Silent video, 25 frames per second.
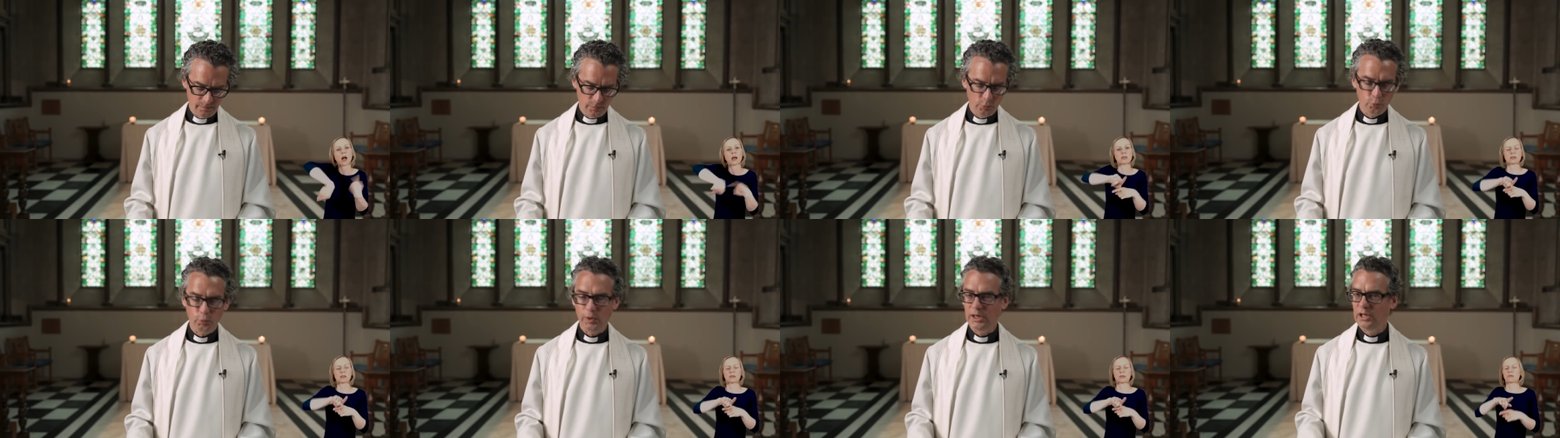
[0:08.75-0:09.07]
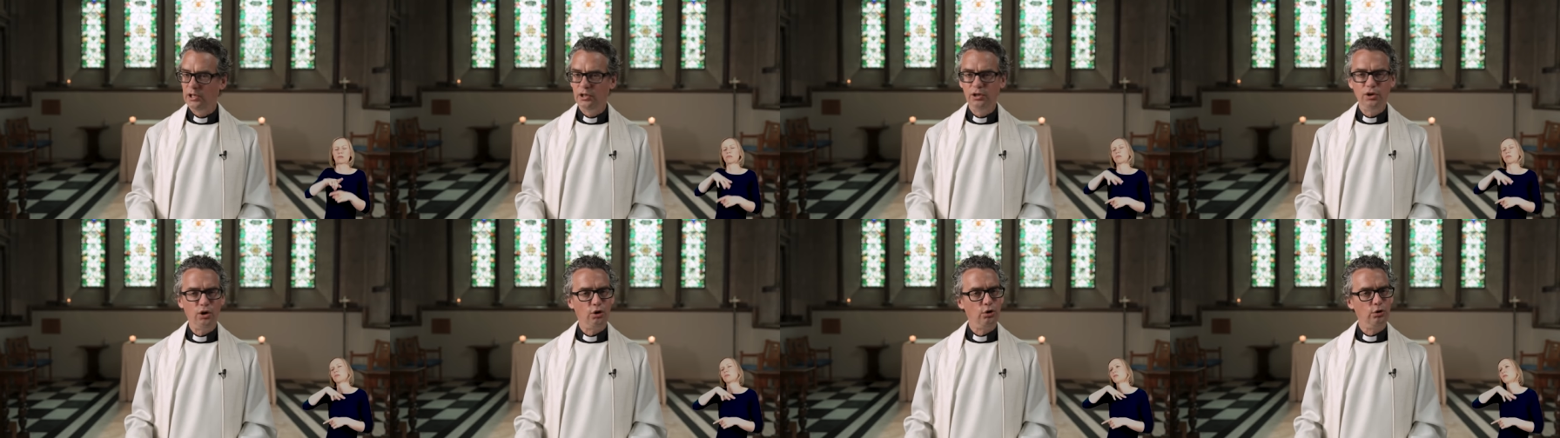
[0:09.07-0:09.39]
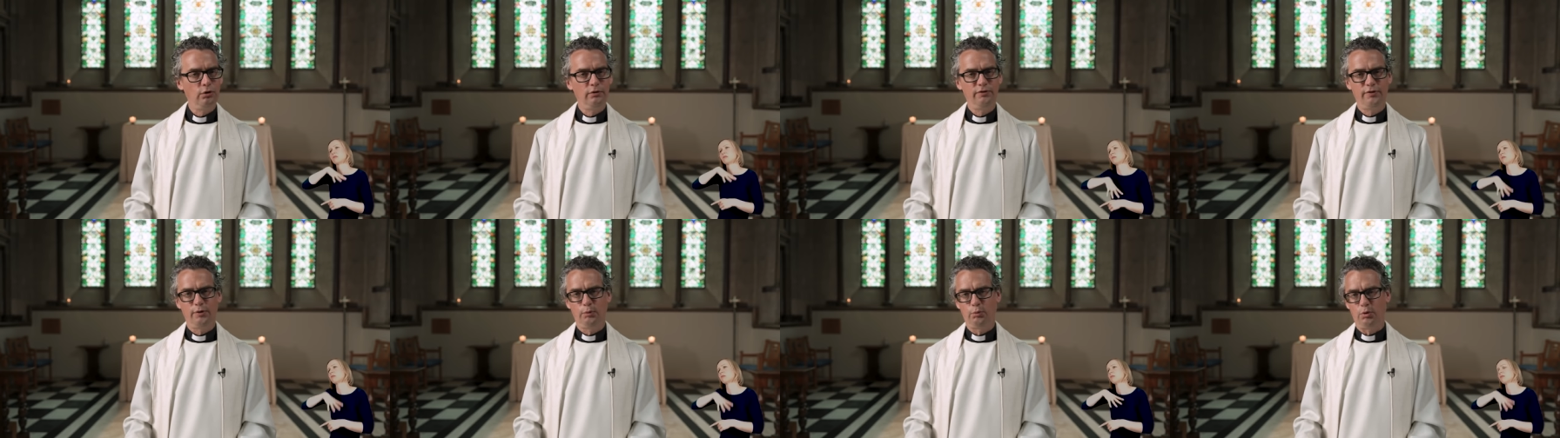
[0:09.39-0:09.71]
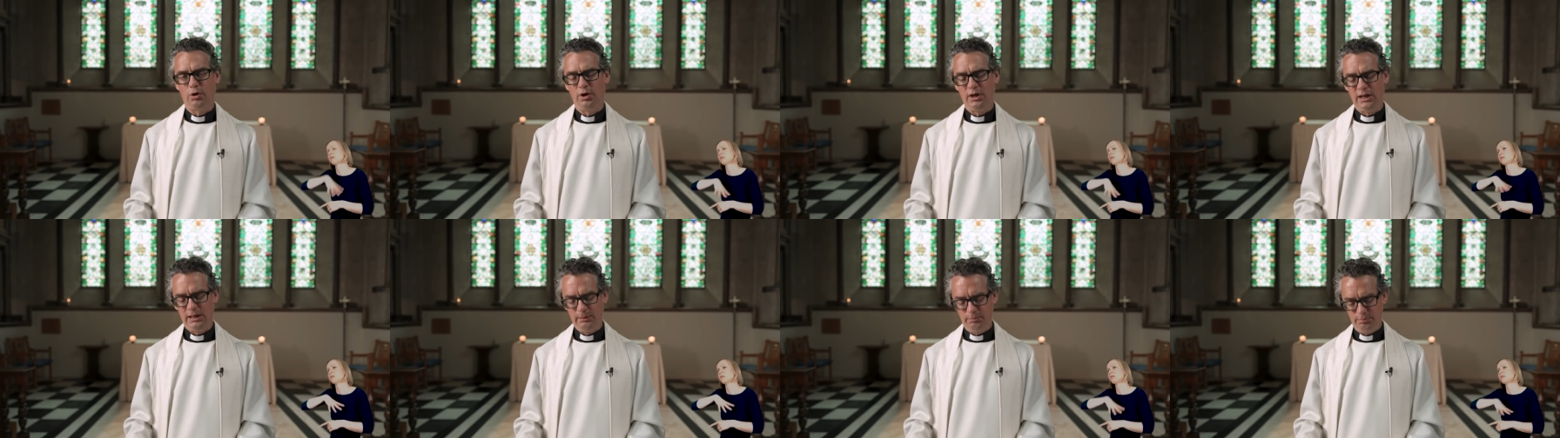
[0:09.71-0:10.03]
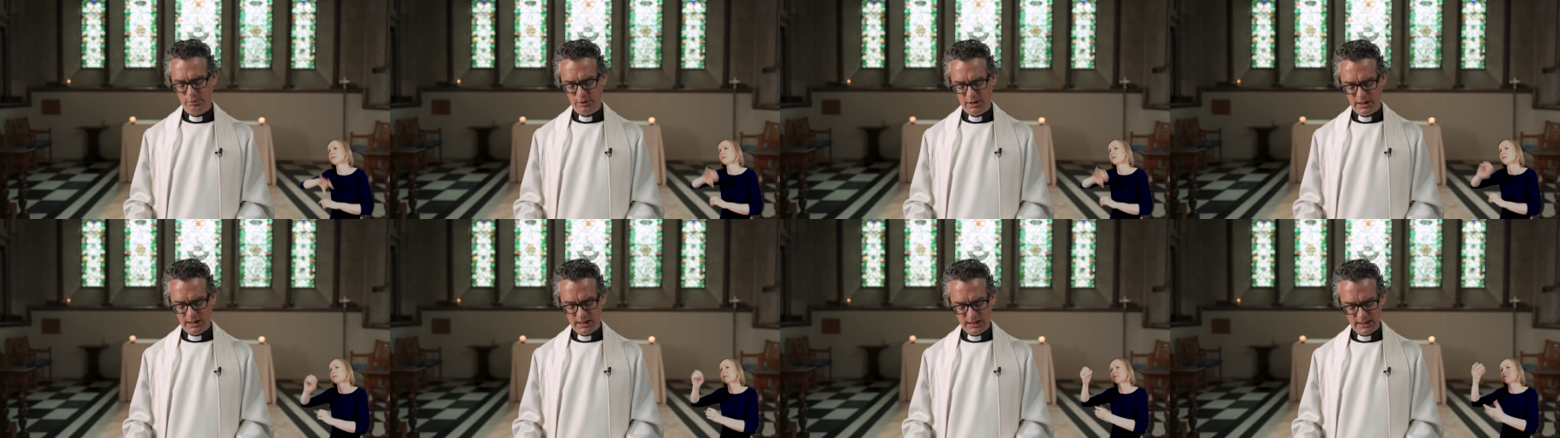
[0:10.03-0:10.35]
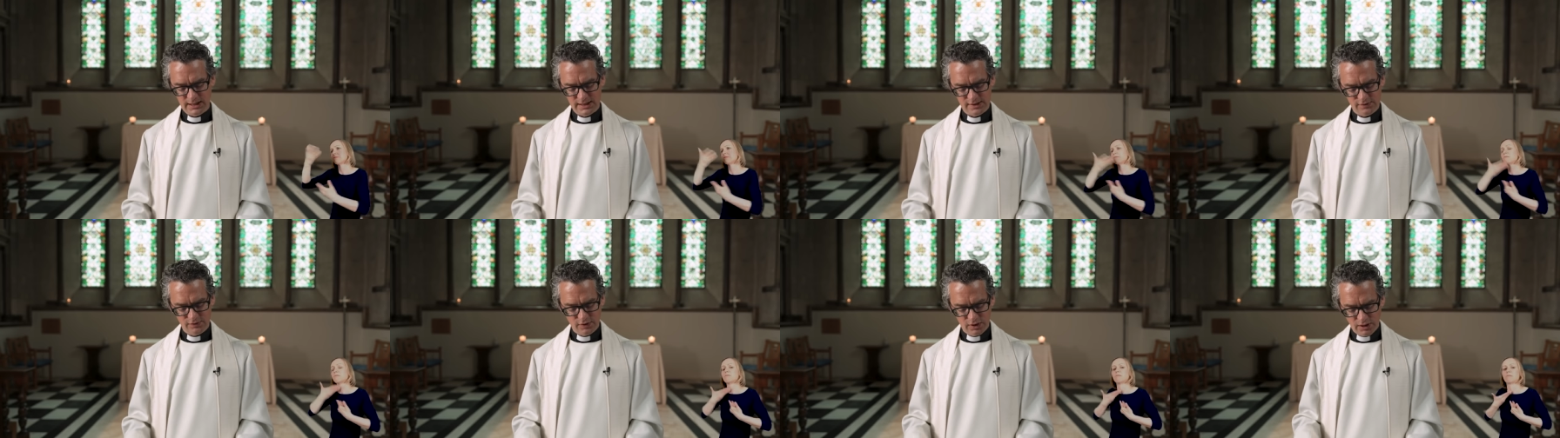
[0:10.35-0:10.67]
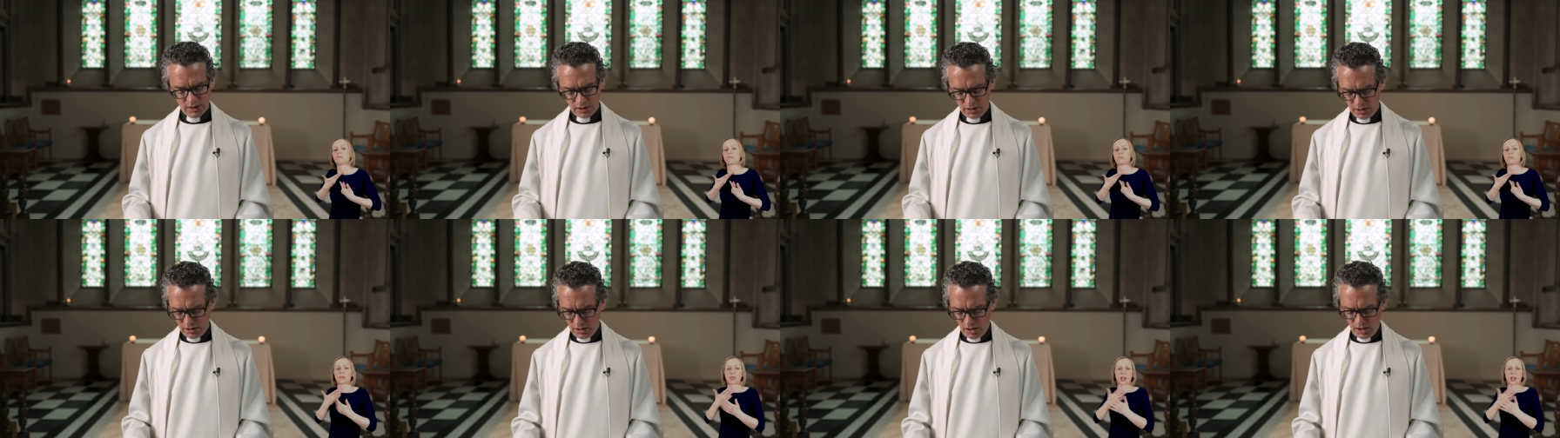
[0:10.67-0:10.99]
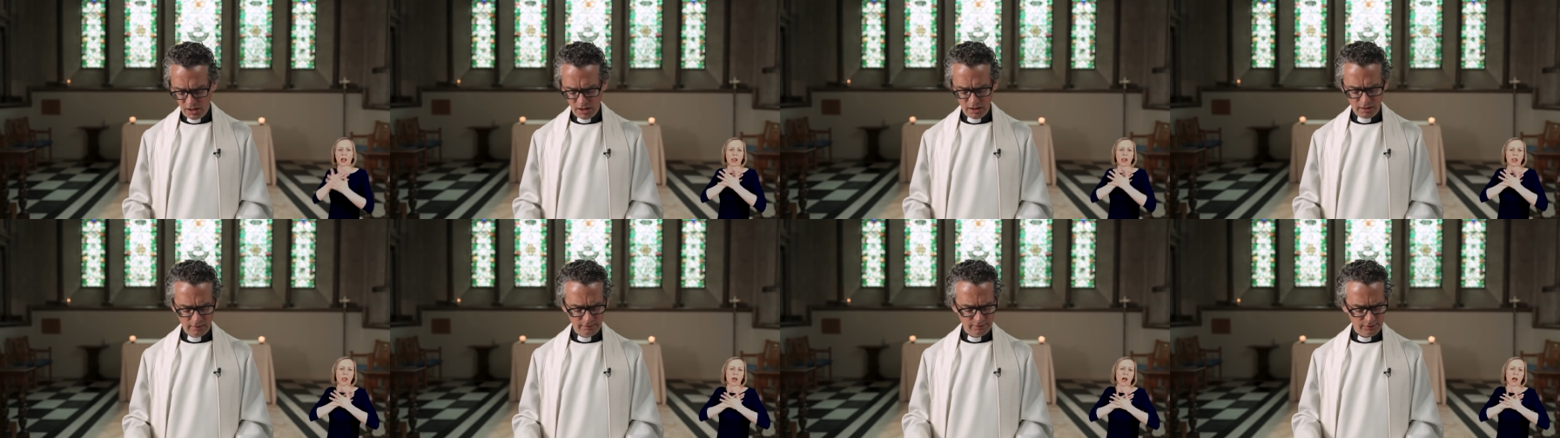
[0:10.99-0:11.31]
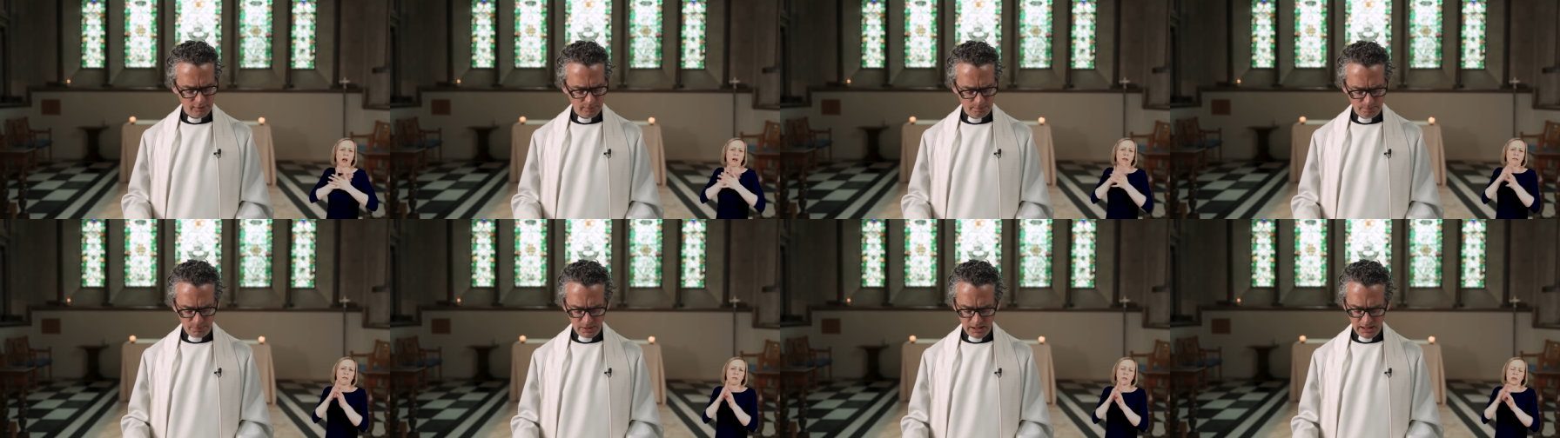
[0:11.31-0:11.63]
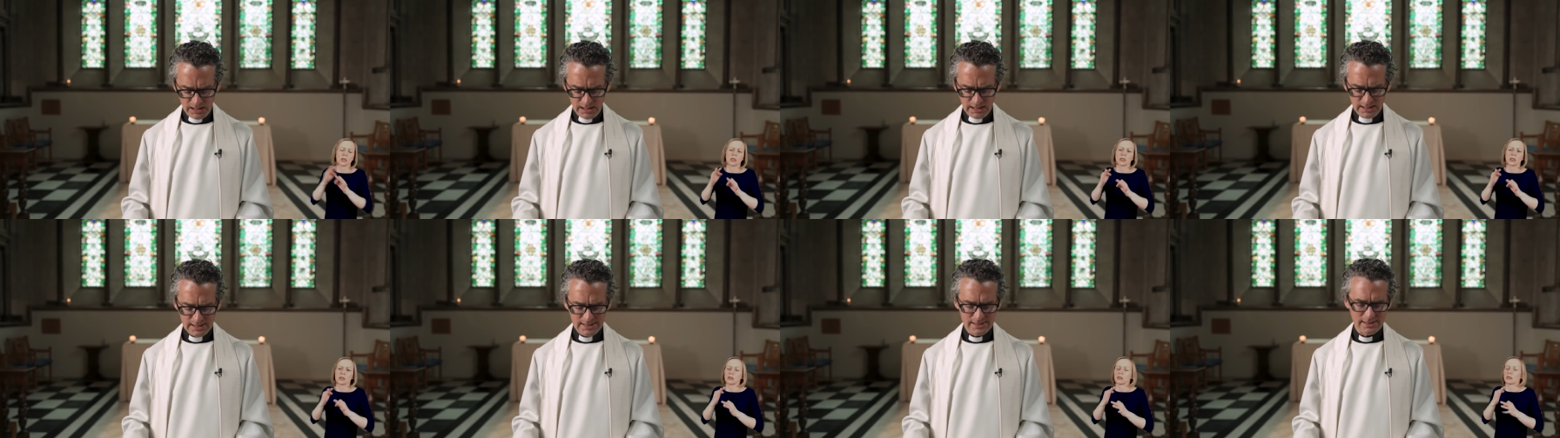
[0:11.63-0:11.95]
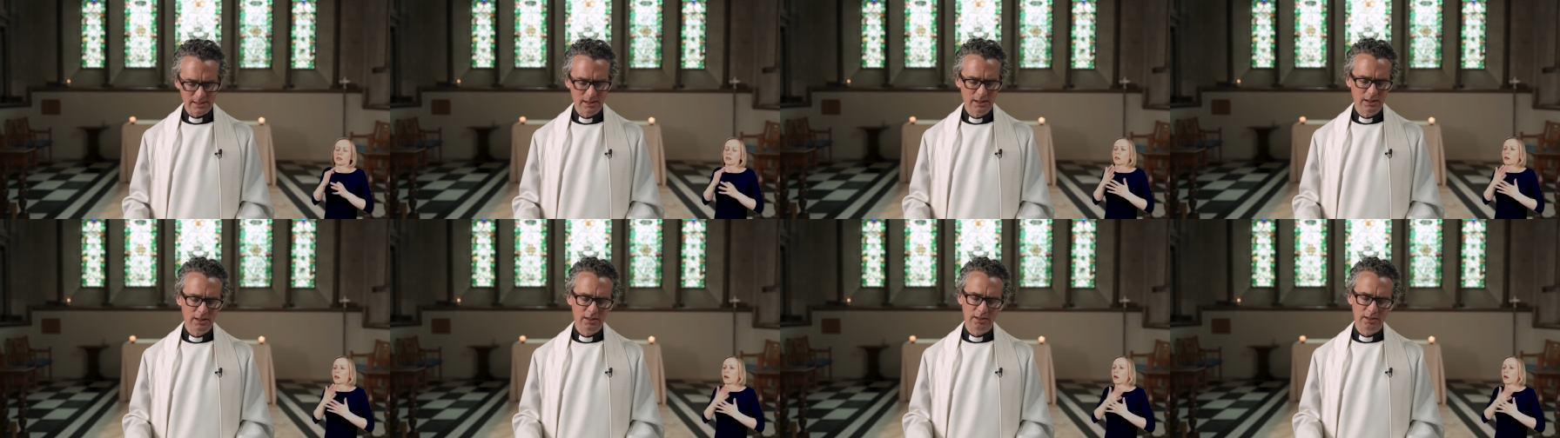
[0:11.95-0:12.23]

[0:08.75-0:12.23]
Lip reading: We long for what he brings, for the love, the peace,